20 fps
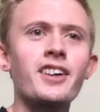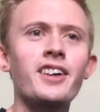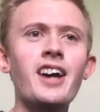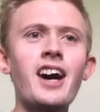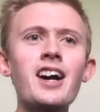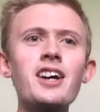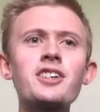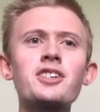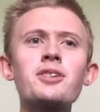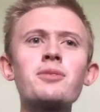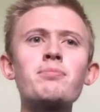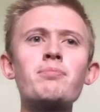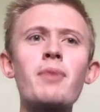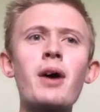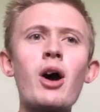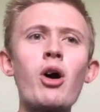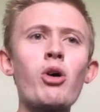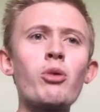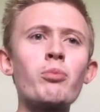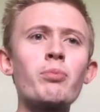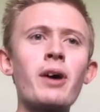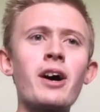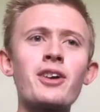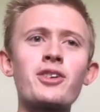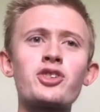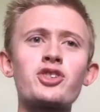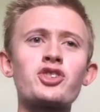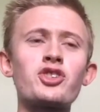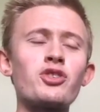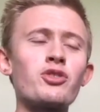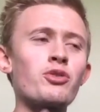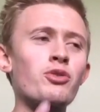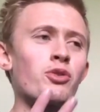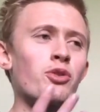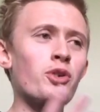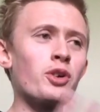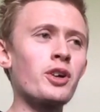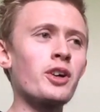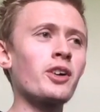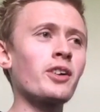Guys in metal bands should
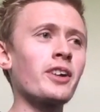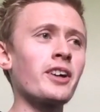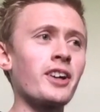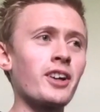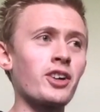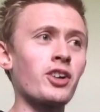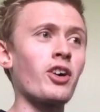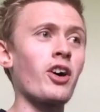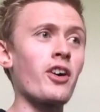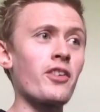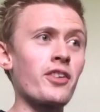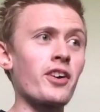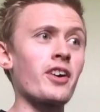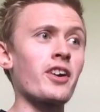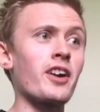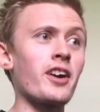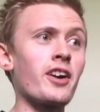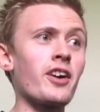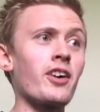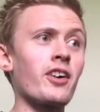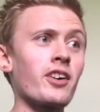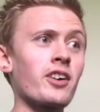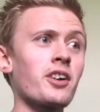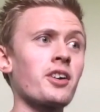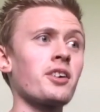really cut their hair.